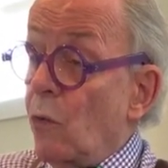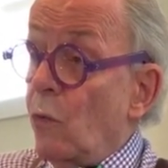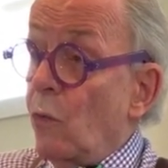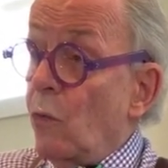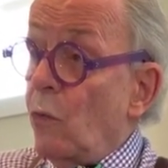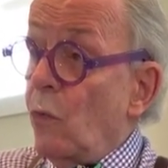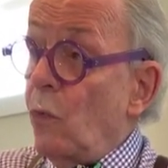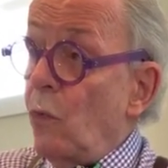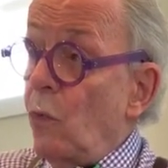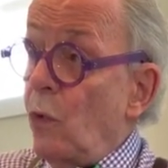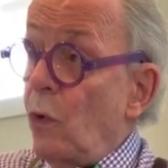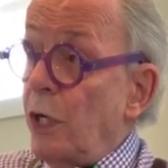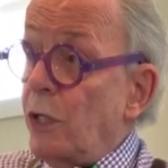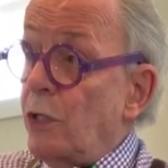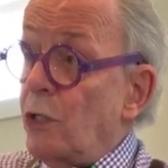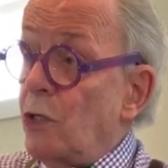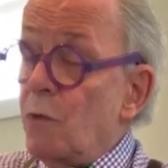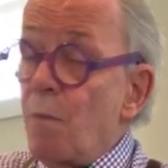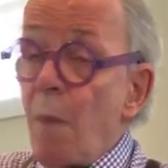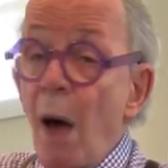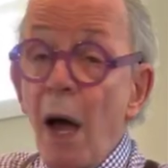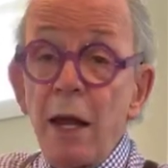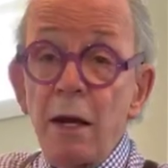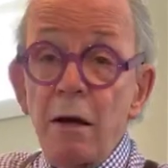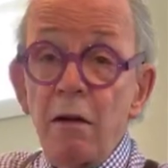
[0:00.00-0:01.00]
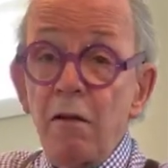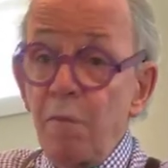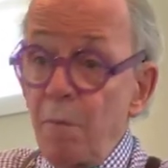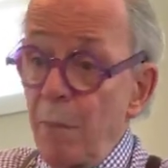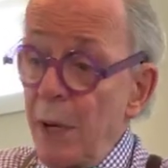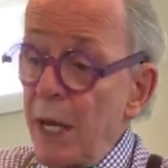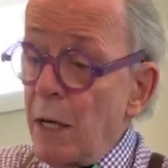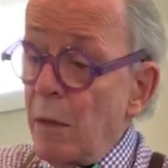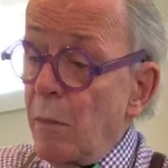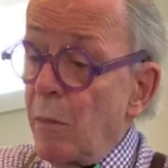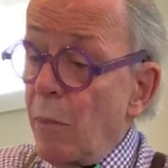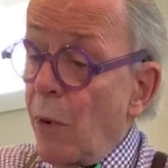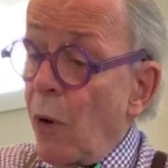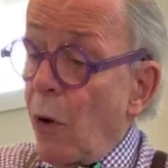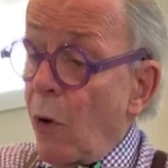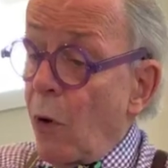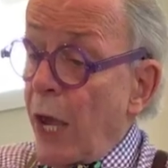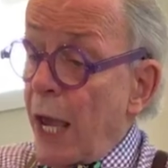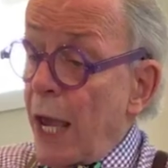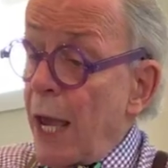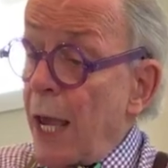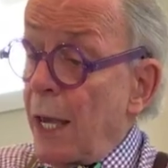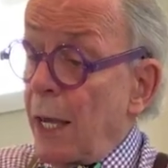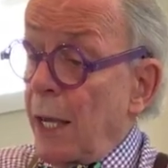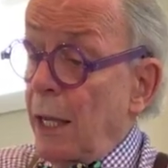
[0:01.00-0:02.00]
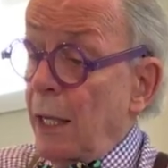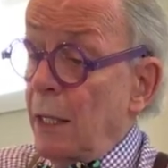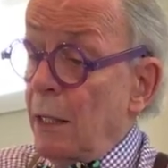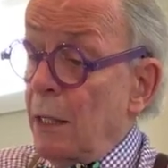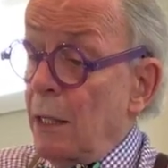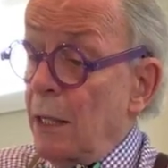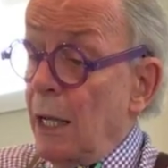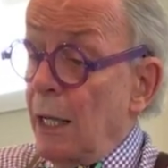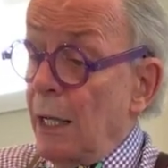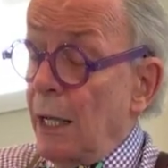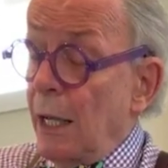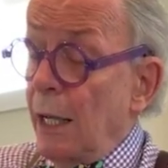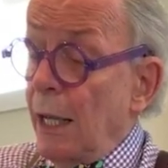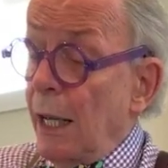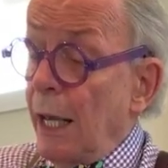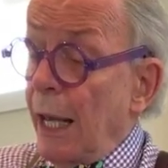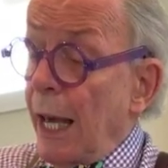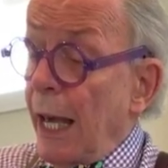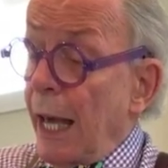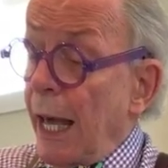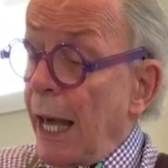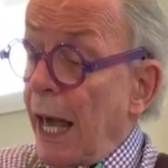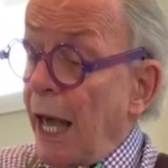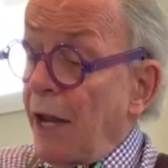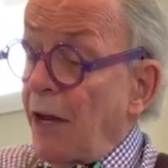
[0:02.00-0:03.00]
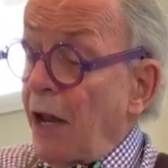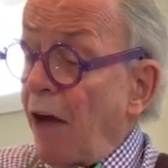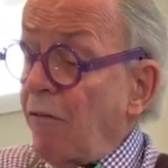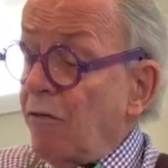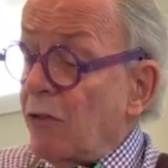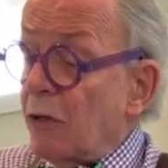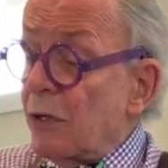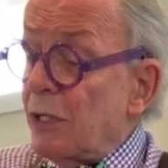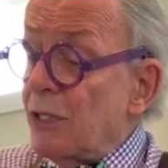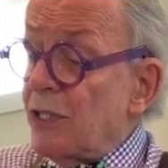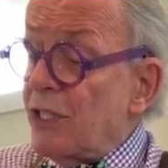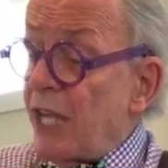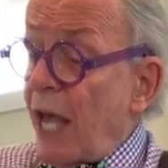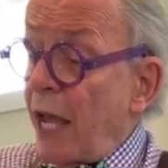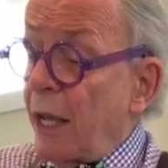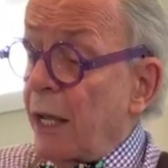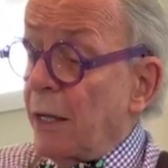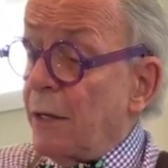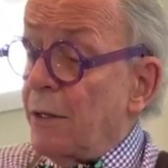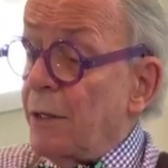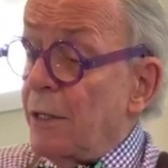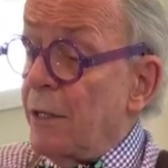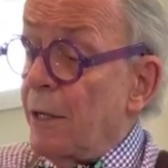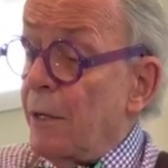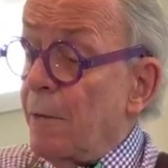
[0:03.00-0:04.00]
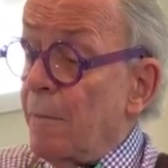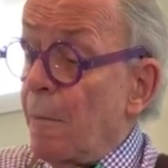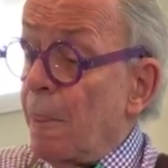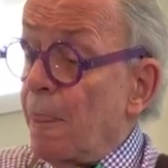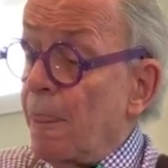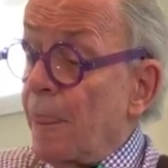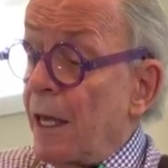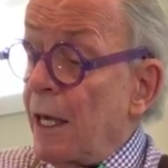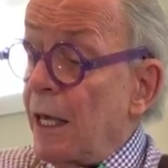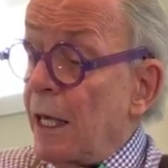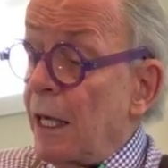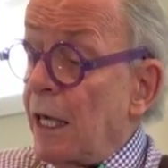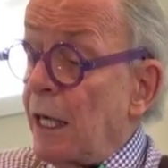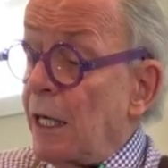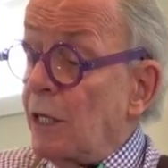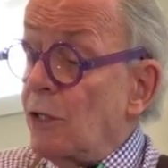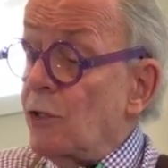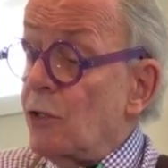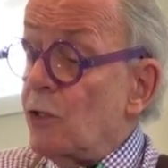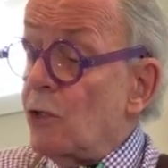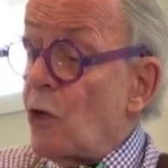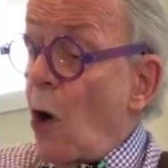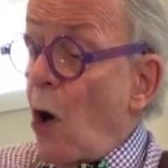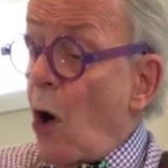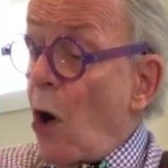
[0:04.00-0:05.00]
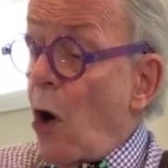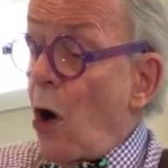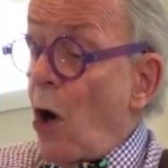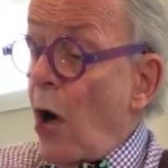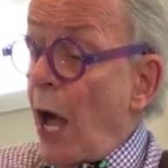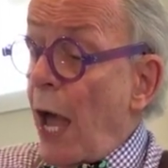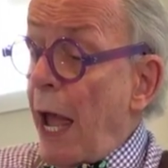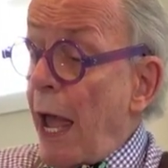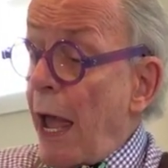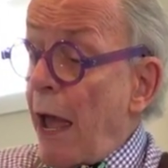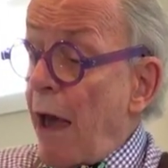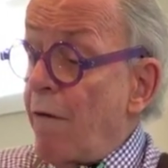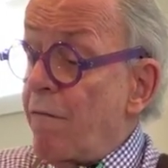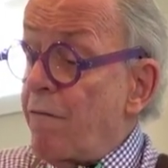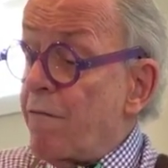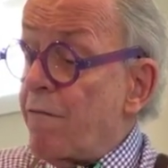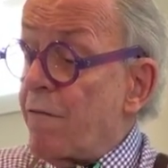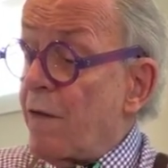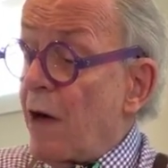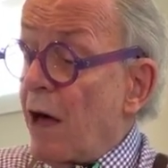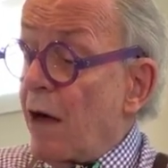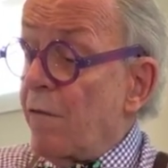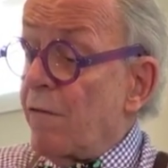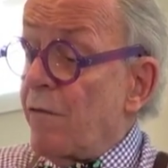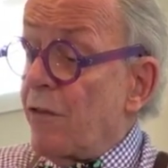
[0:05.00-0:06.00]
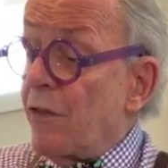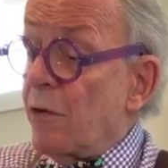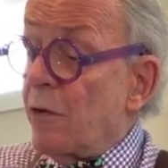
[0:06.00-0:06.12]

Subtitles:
which might have been brocade. And after a second, he saw half of the